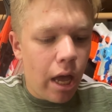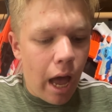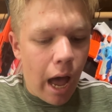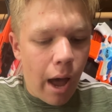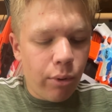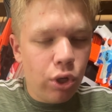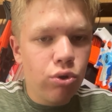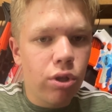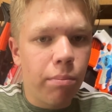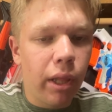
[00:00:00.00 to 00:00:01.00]
I would use
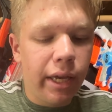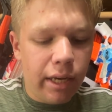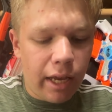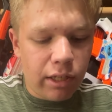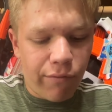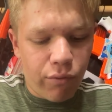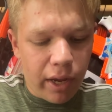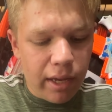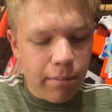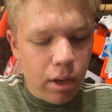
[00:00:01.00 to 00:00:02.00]
the plate as a
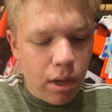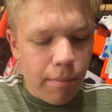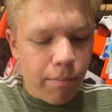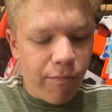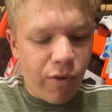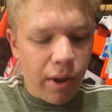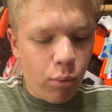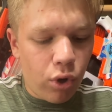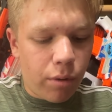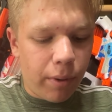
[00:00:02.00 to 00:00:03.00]

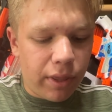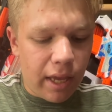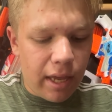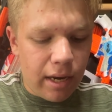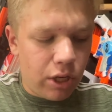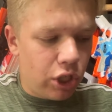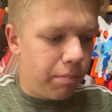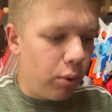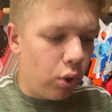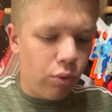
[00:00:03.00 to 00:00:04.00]
framework, but then just
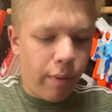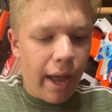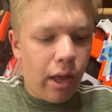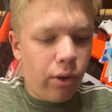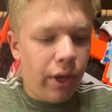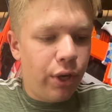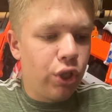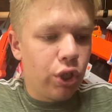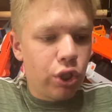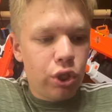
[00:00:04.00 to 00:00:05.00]
build around and
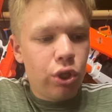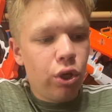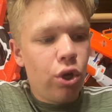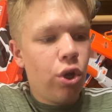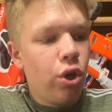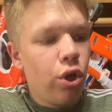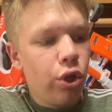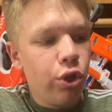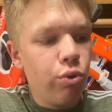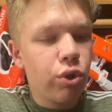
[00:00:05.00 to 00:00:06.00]
just
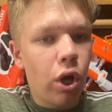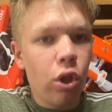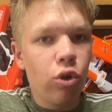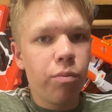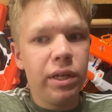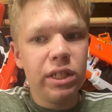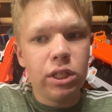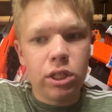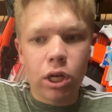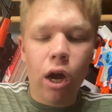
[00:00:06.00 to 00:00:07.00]
use colored pieces
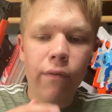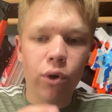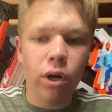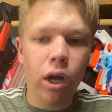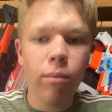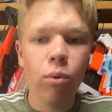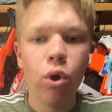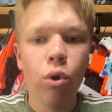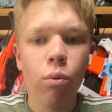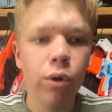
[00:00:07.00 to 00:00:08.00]
to cover it up,
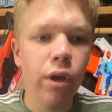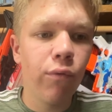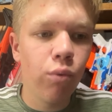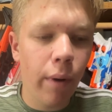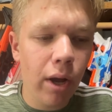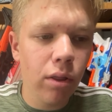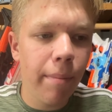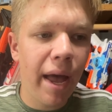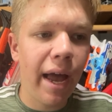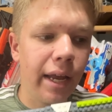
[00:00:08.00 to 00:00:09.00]
where you have gray on the
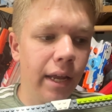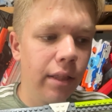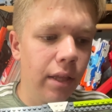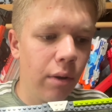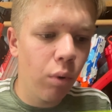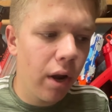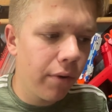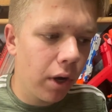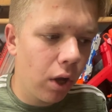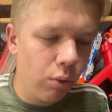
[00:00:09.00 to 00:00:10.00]
back and then whatever
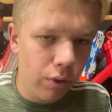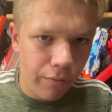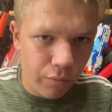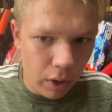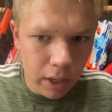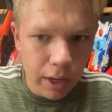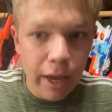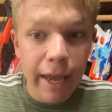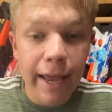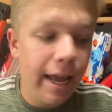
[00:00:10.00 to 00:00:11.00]
color on the front.
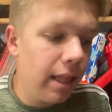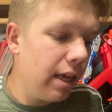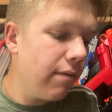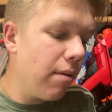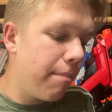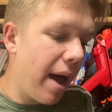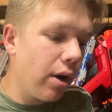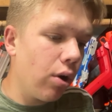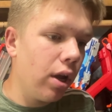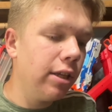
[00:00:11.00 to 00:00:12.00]
And even
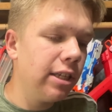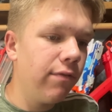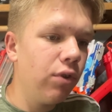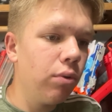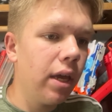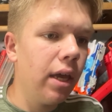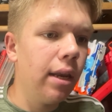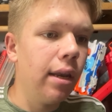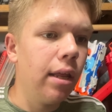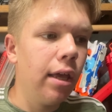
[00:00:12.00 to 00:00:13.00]
better is if
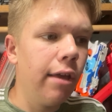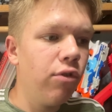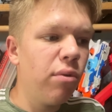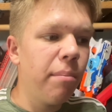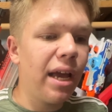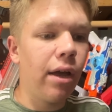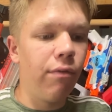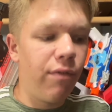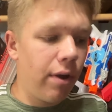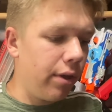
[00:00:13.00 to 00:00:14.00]
you make a
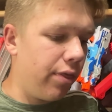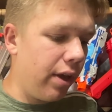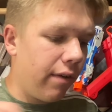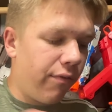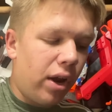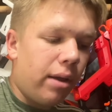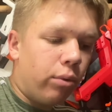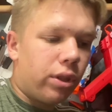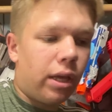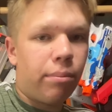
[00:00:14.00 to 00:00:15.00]
very thick frame
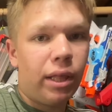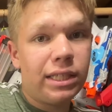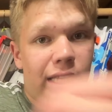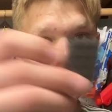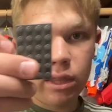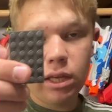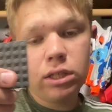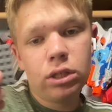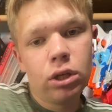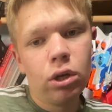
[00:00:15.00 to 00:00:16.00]
with like plates like
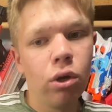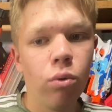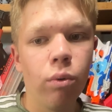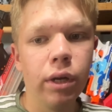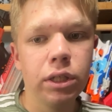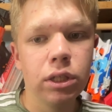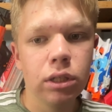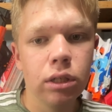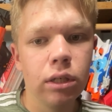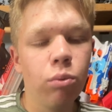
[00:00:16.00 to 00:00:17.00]
these, which
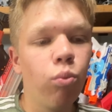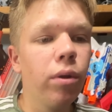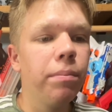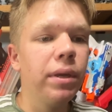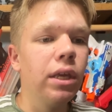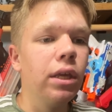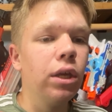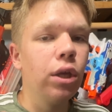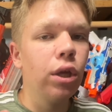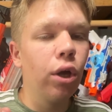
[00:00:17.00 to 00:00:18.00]
would be,
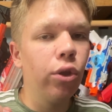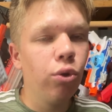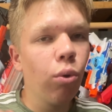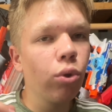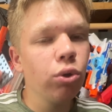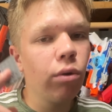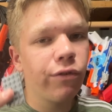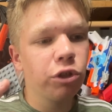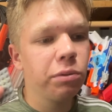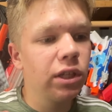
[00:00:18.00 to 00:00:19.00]
you only do it for
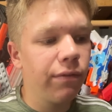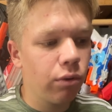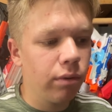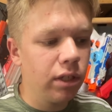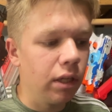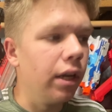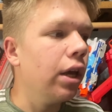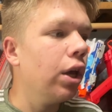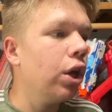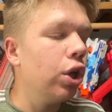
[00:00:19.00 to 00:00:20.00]
a specific reason.
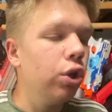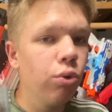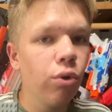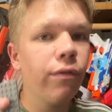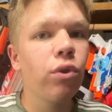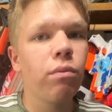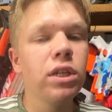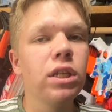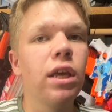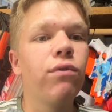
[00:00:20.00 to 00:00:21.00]
You do it for the
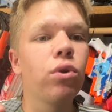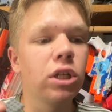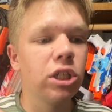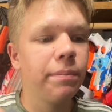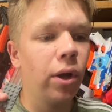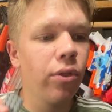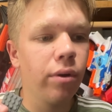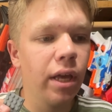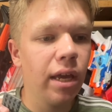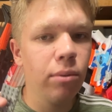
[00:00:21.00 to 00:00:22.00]
reason if you're going to spell their
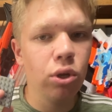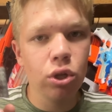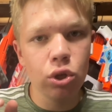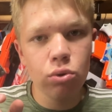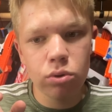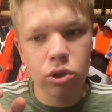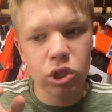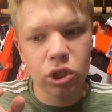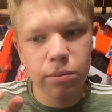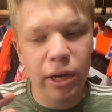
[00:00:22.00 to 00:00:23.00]
name, and you can use
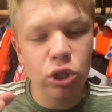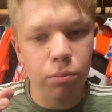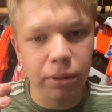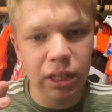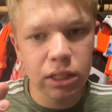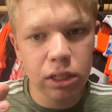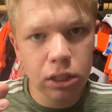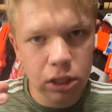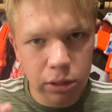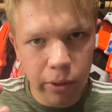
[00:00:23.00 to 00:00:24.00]
special pieces
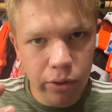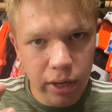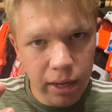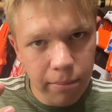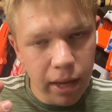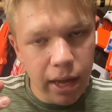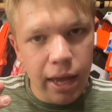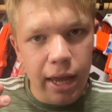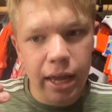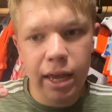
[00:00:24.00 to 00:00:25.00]
to spell their name,
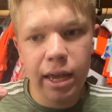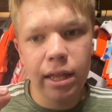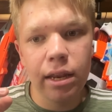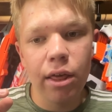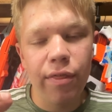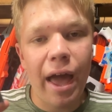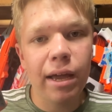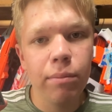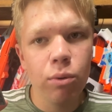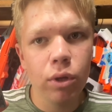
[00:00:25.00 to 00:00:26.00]
and that
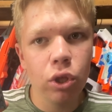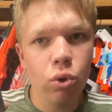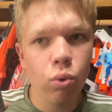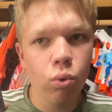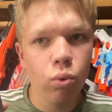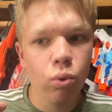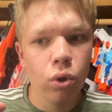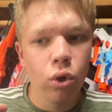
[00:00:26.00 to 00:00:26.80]
could be really cool.